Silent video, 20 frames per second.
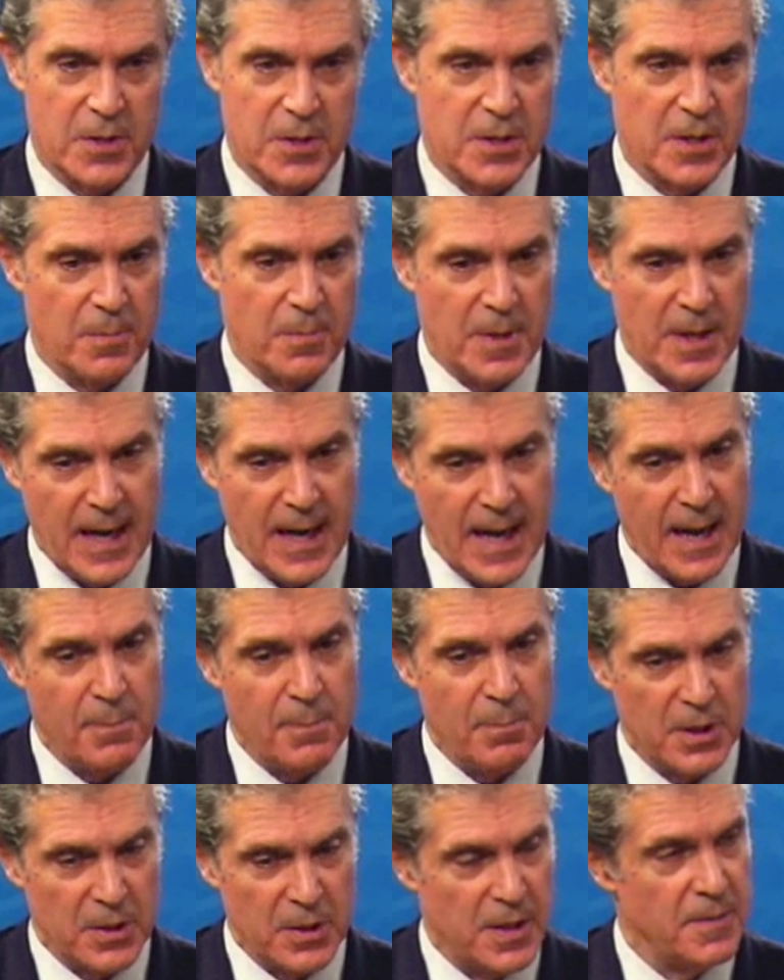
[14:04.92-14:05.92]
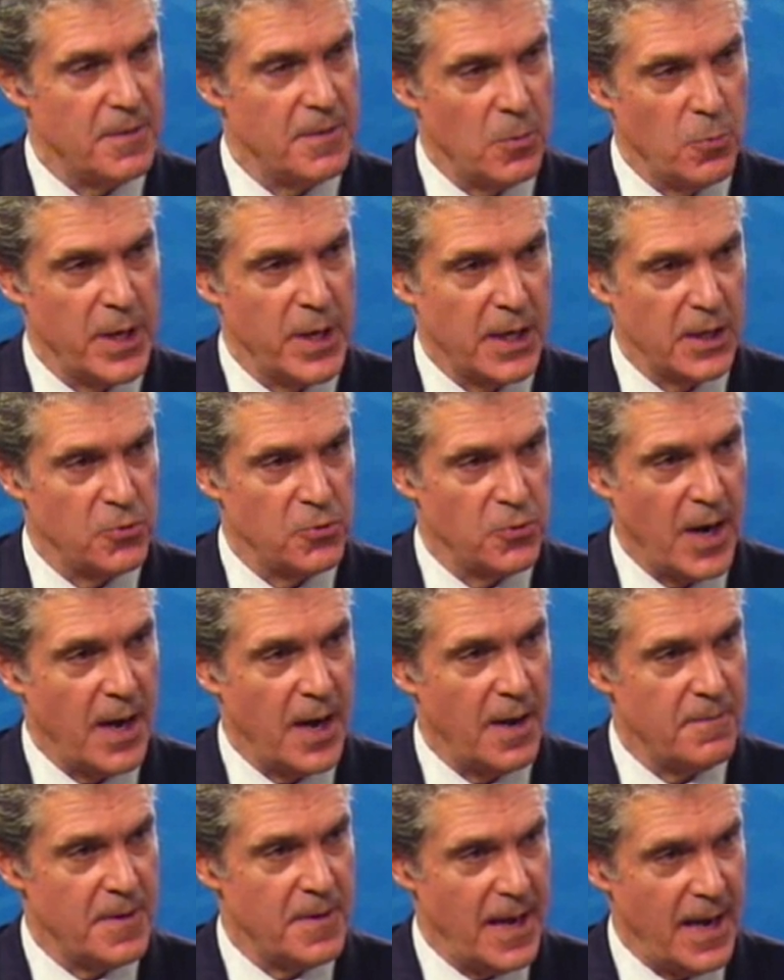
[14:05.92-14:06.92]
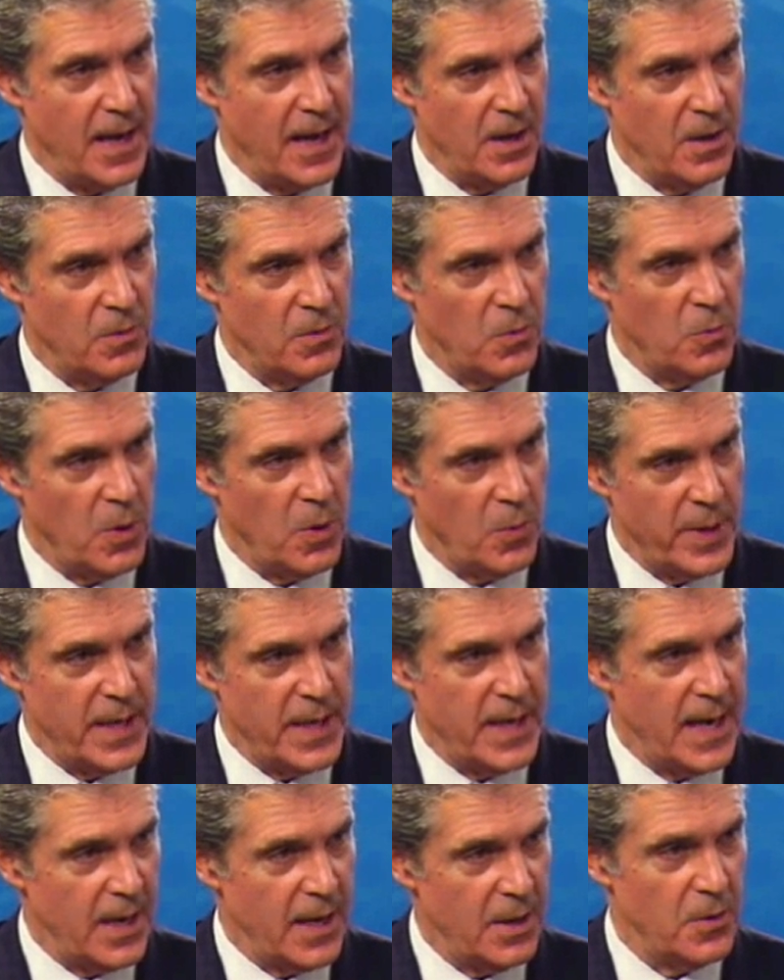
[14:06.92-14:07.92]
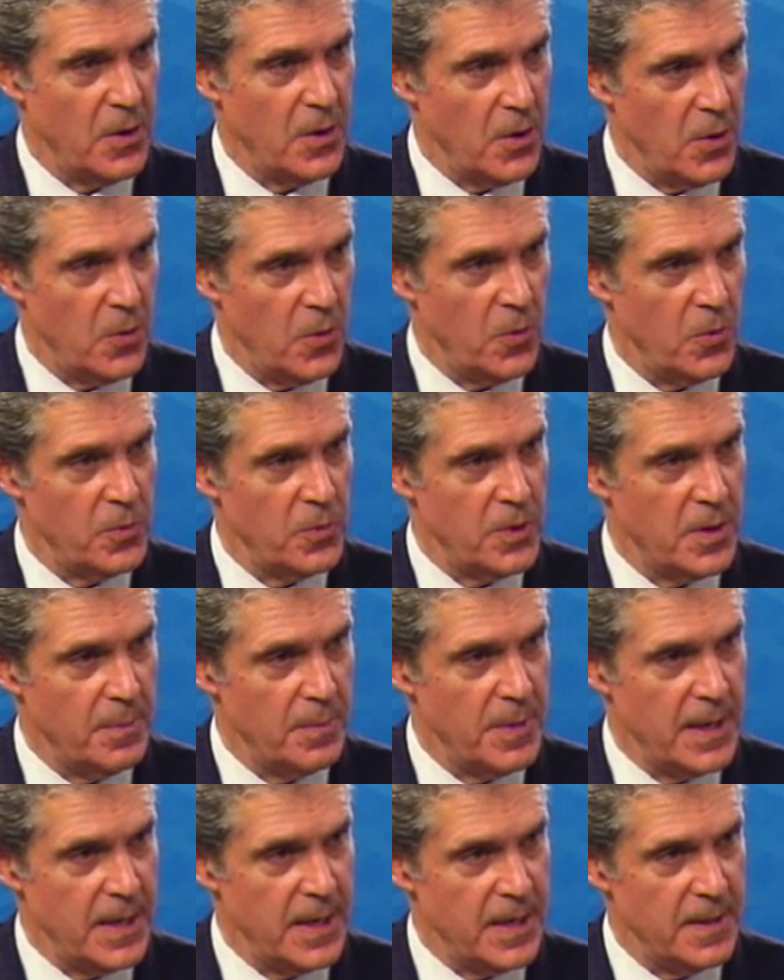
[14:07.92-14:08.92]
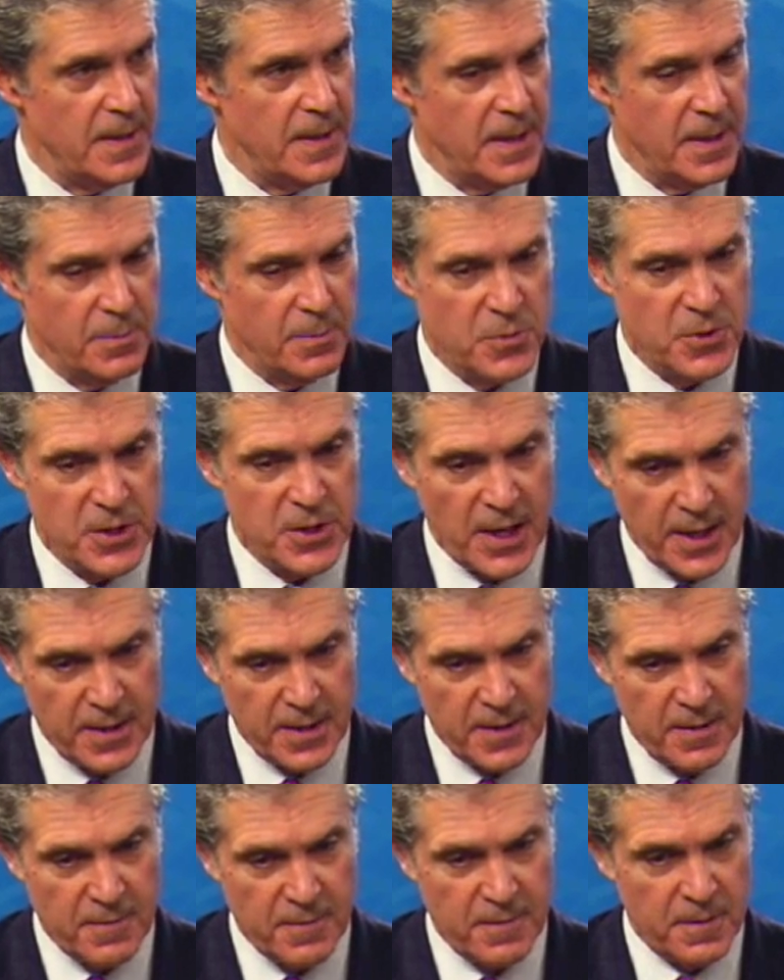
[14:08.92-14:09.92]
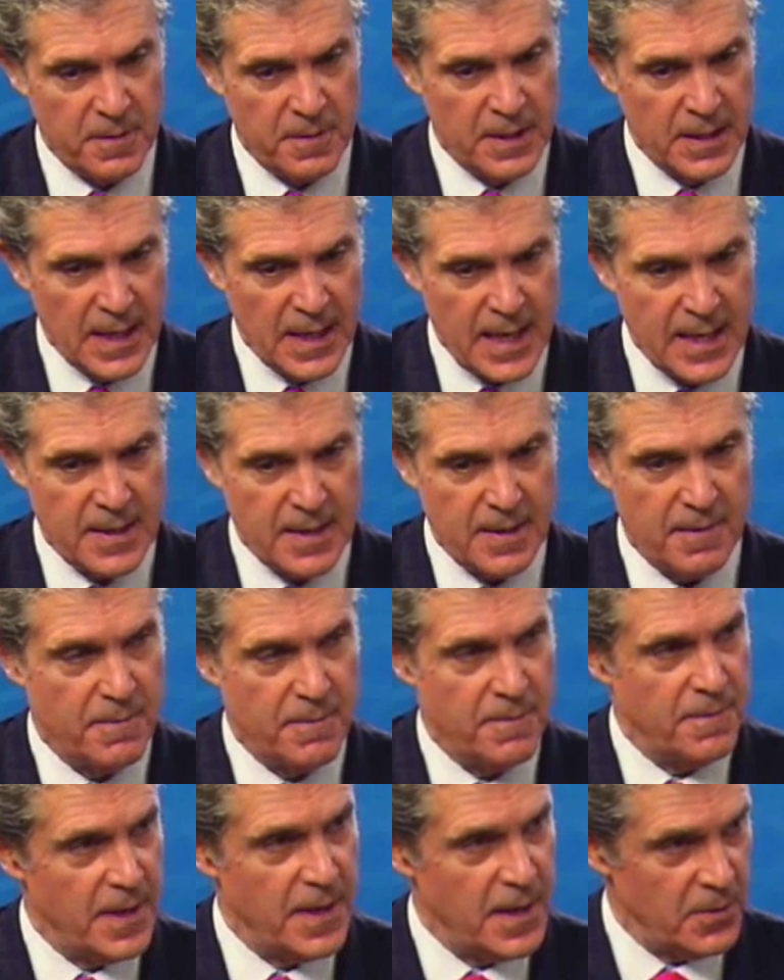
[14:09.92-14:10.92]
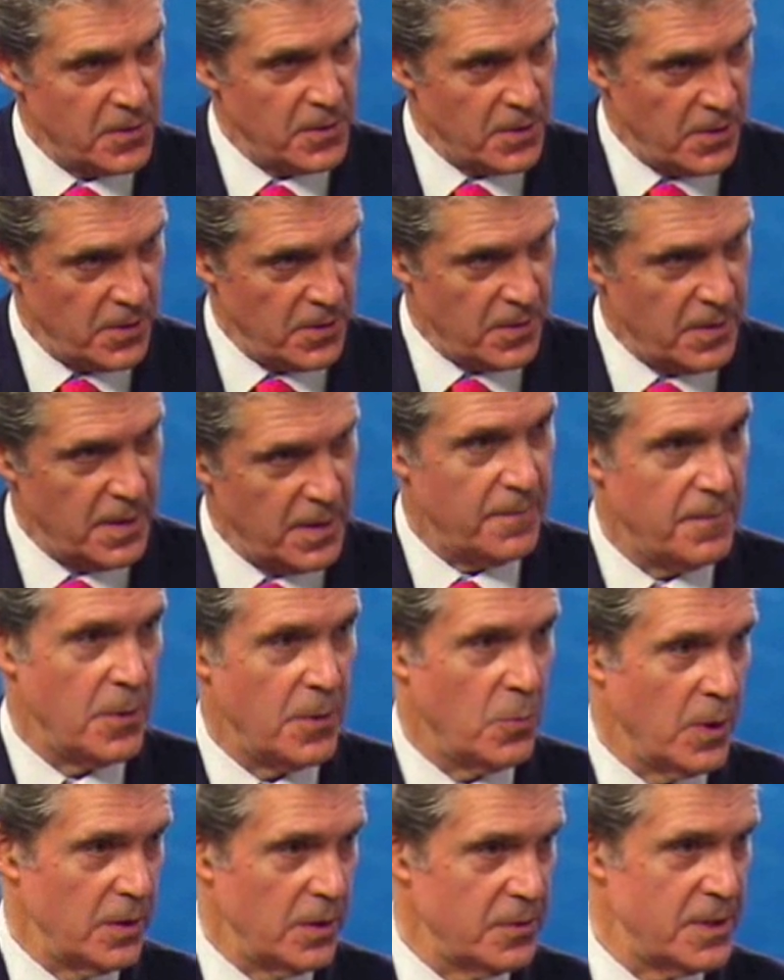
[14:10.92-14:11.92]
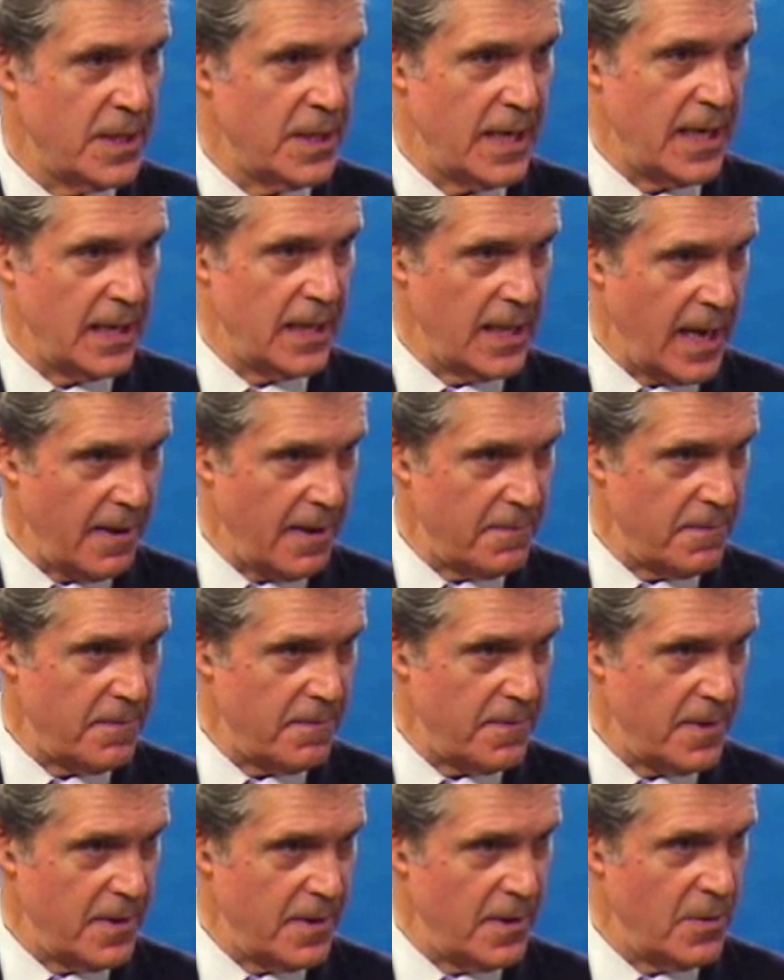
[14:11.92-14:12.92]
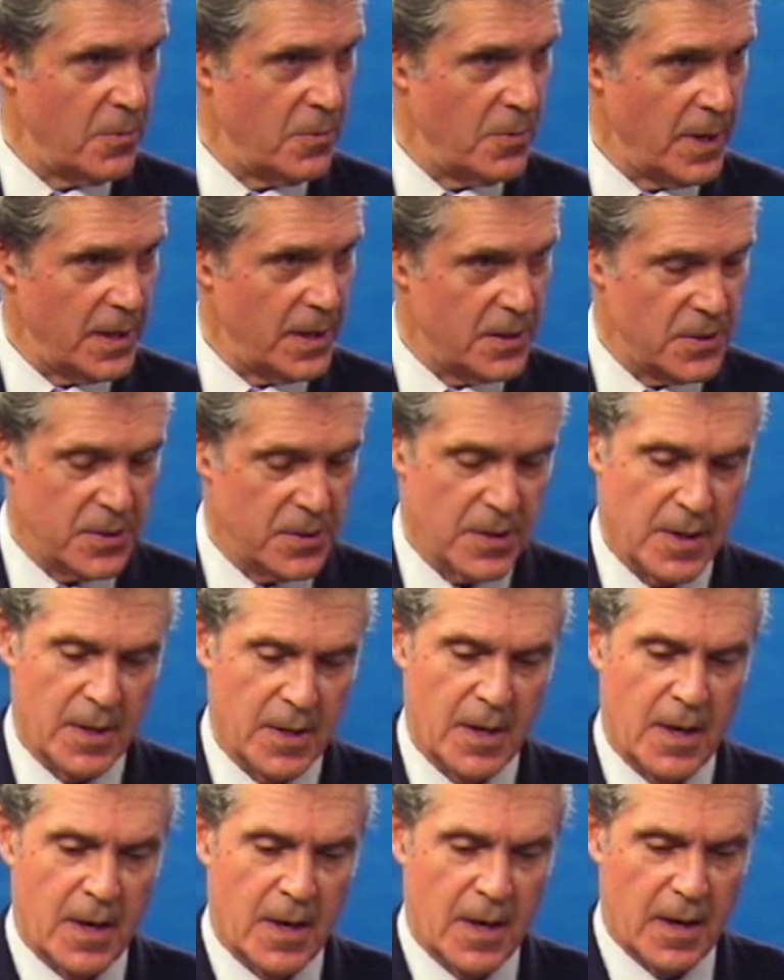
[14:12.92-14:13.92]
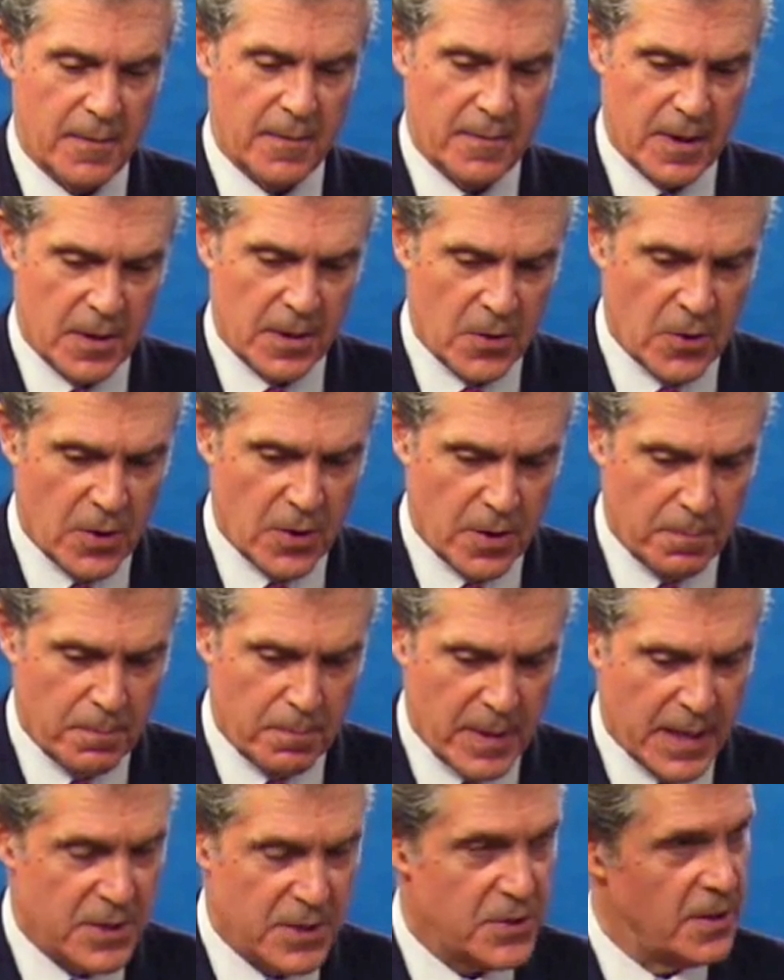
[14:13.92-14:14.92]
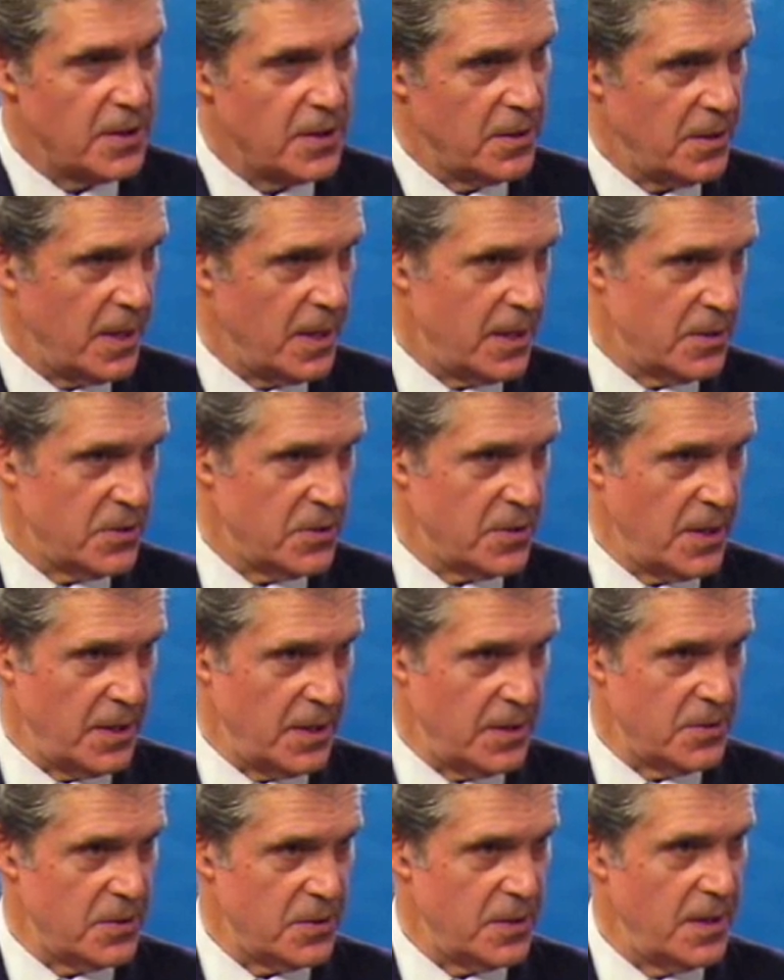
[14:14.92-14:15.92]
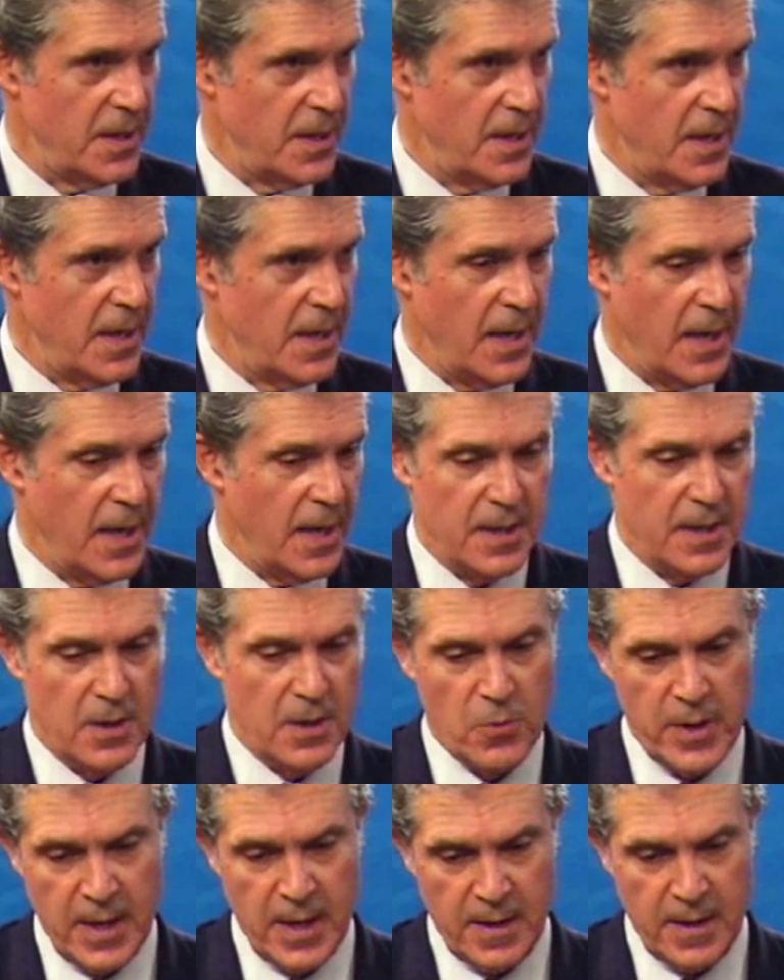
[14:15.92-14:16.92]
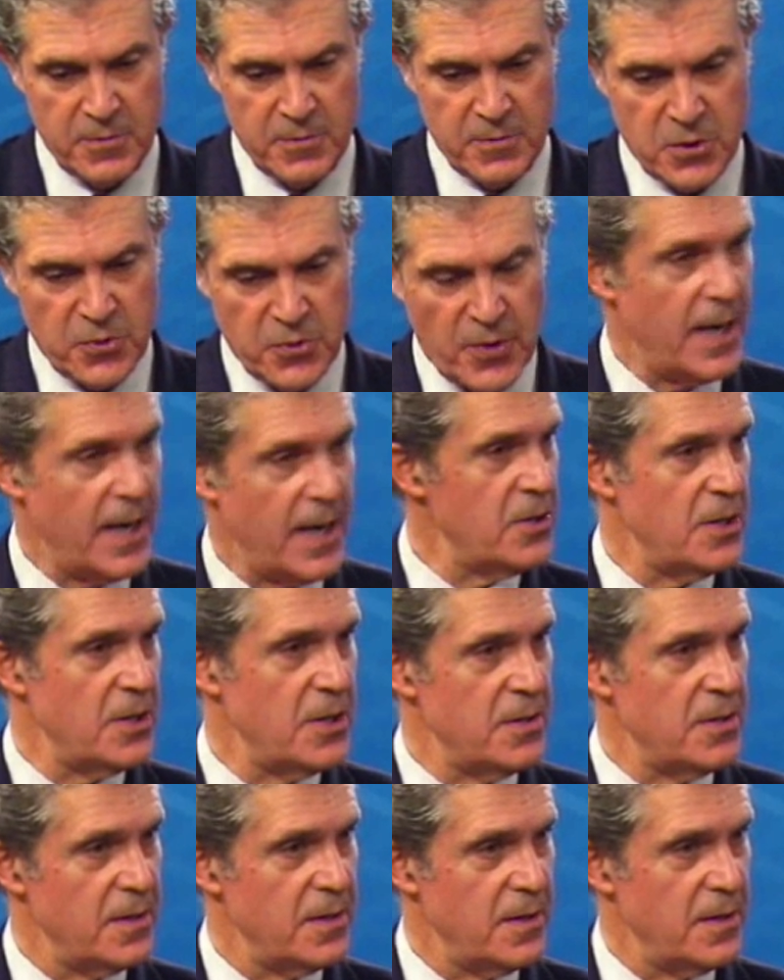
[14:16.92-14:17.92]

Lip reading: something I believe that we can drive down what we now know to be the objective late failure, if you will, TLF rates of the current best-in-class stents. I think we have strategies.